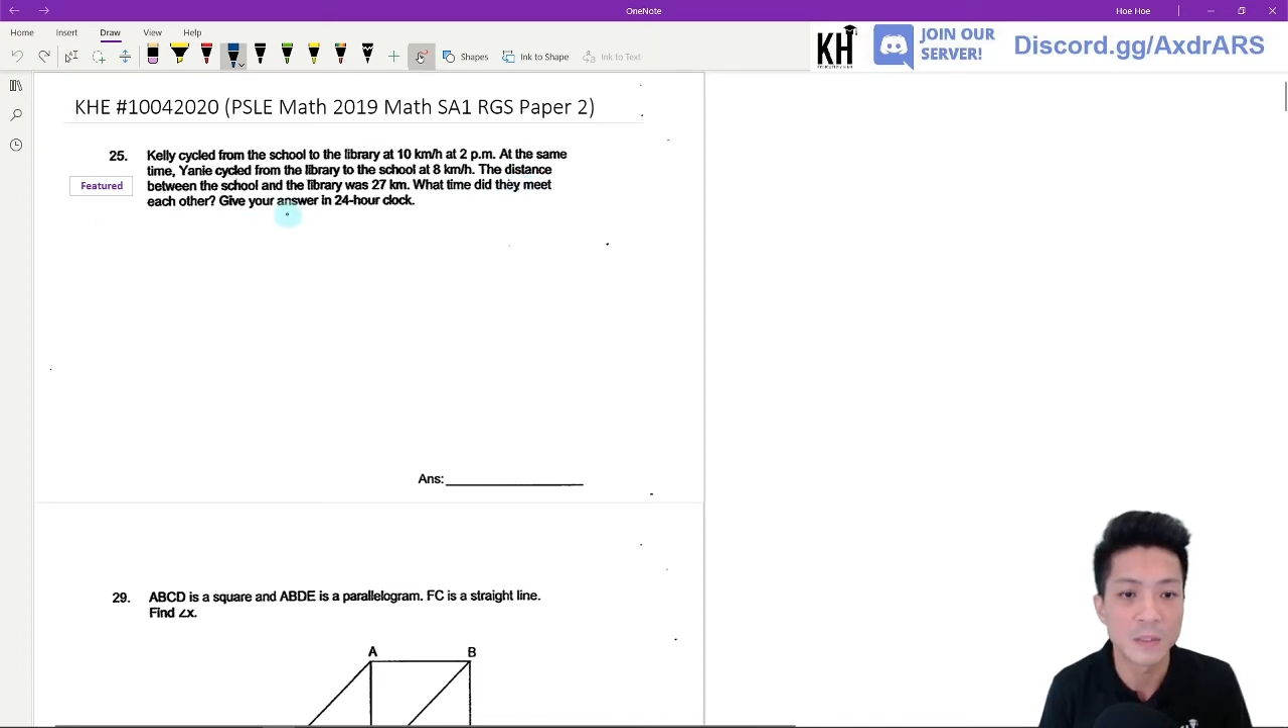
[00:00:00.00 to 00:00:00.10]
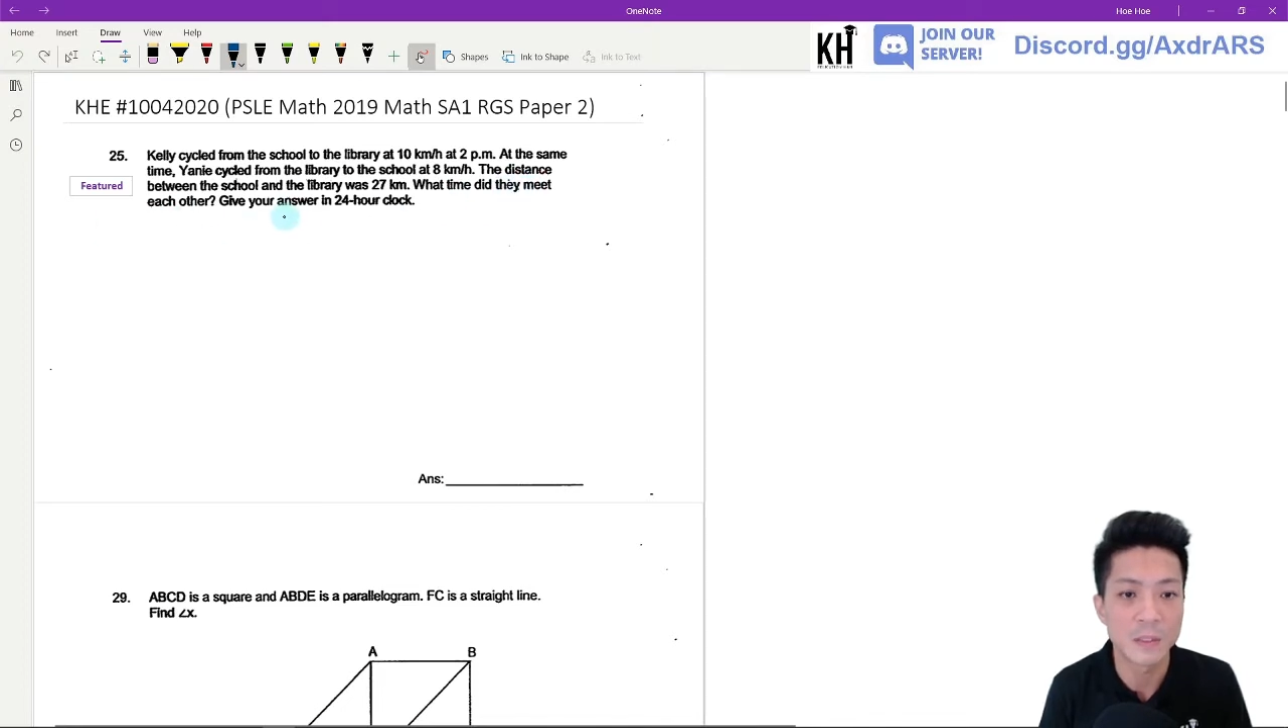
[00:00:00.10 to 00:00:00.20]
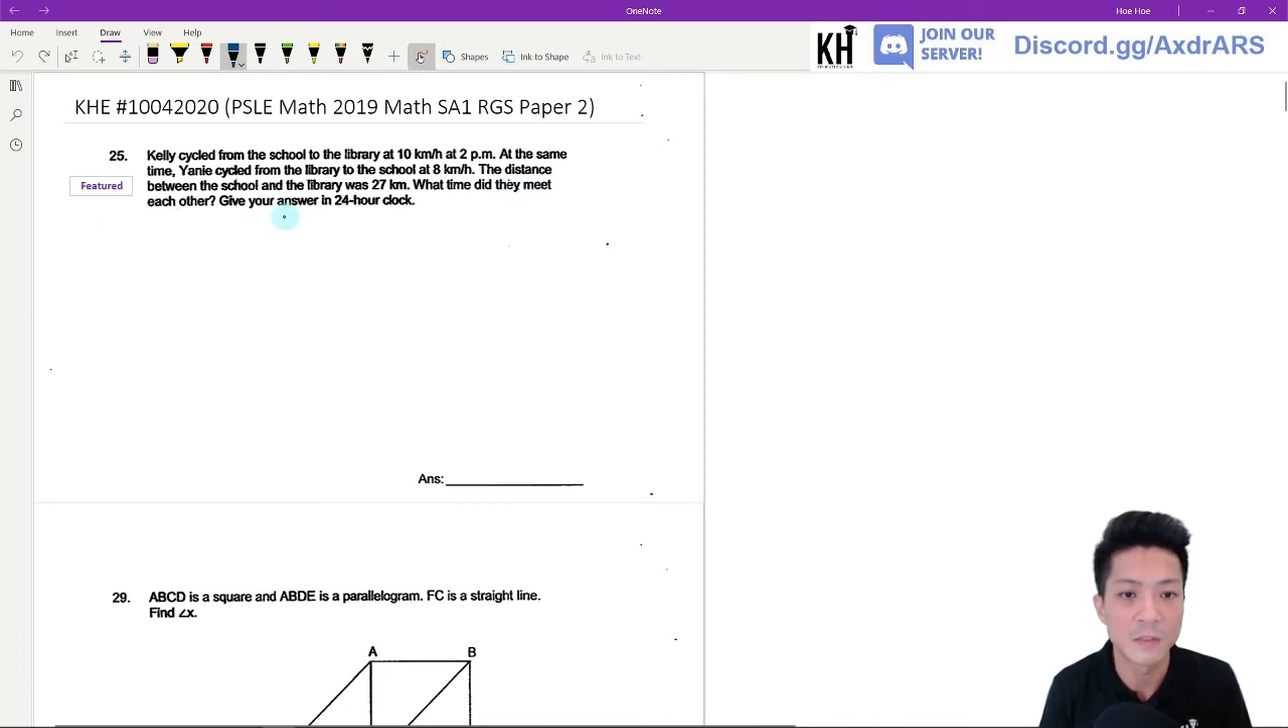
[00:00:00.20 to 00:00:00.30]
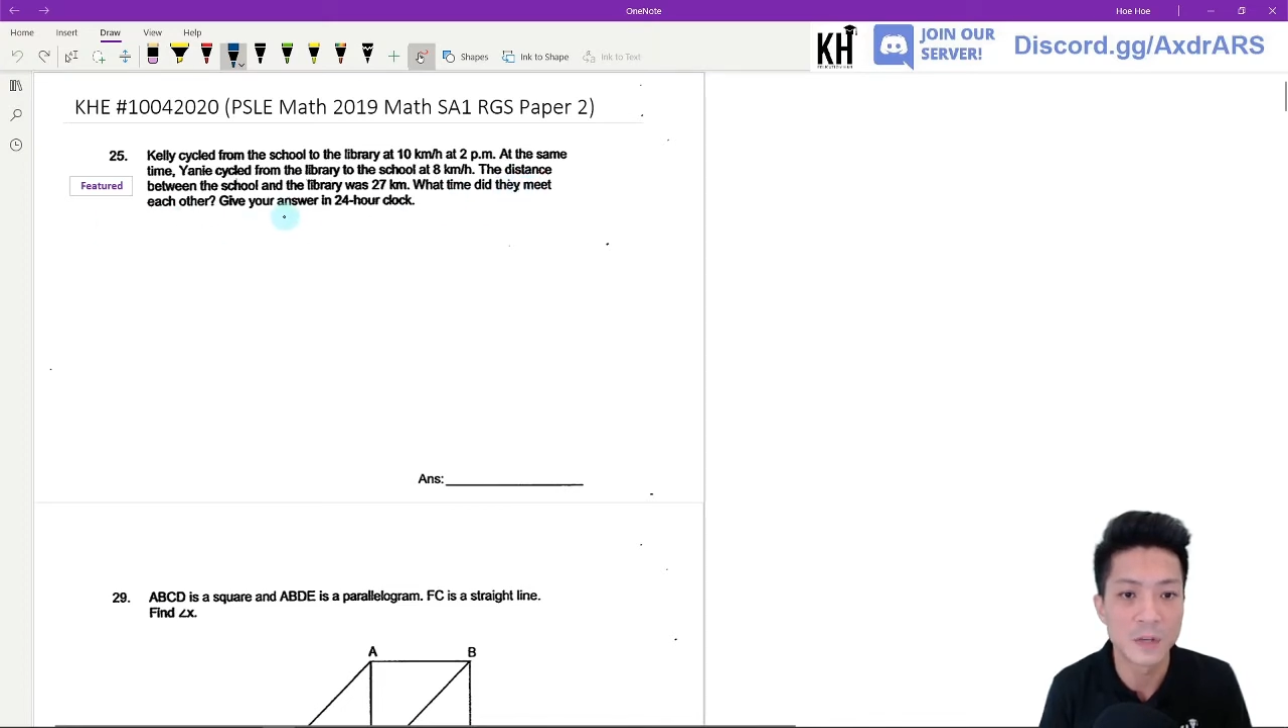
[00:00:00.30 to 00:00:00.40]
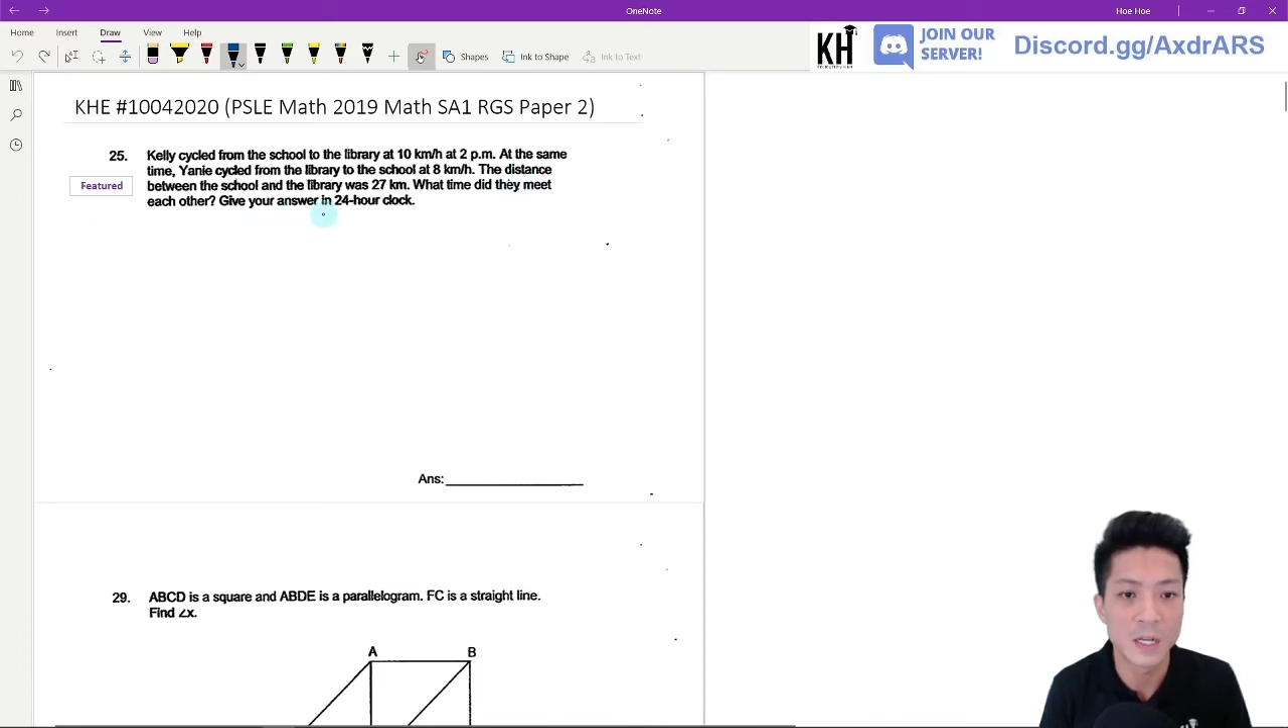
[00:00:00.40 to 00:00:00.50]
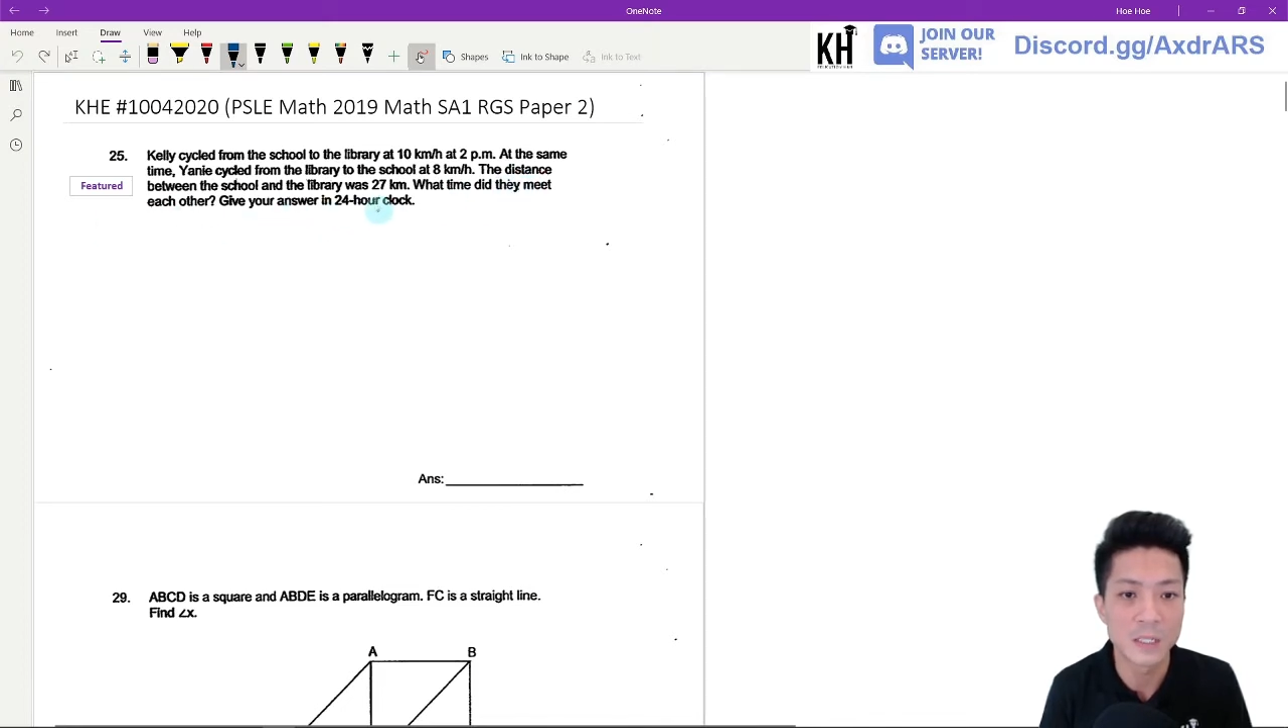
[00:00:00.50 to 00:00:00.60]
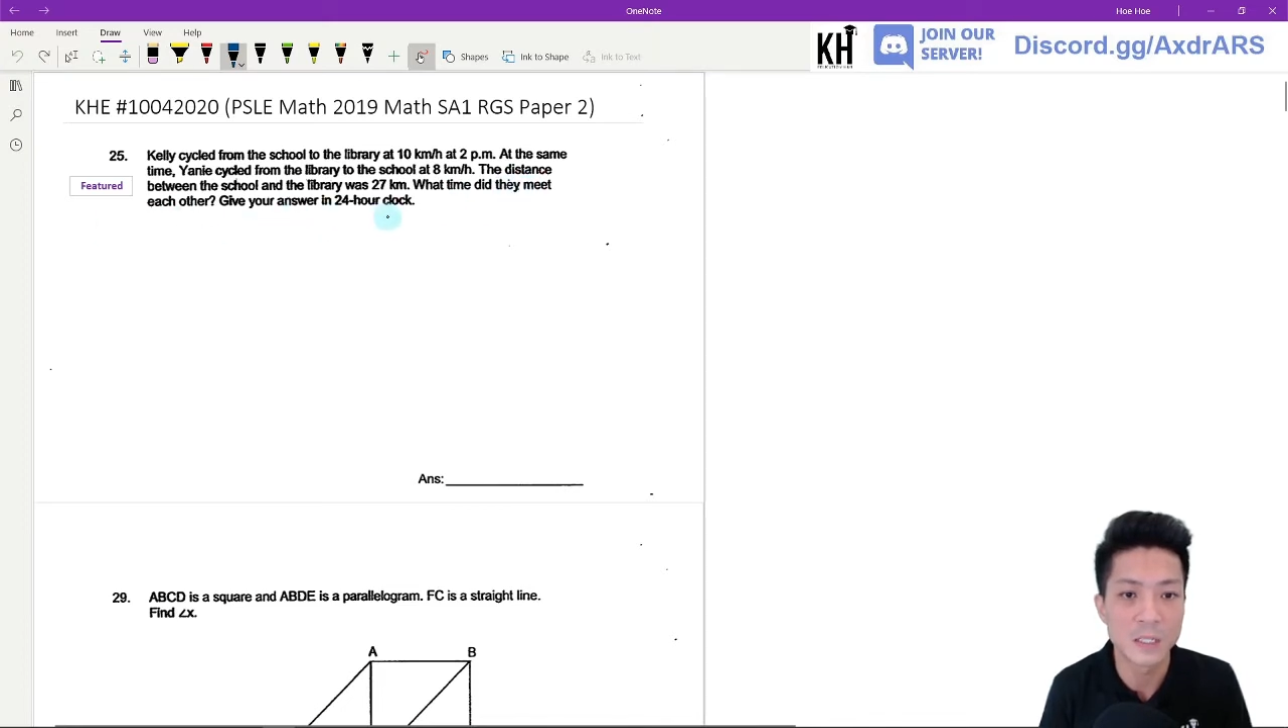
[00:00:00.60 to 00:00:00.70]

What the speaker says: Give your answer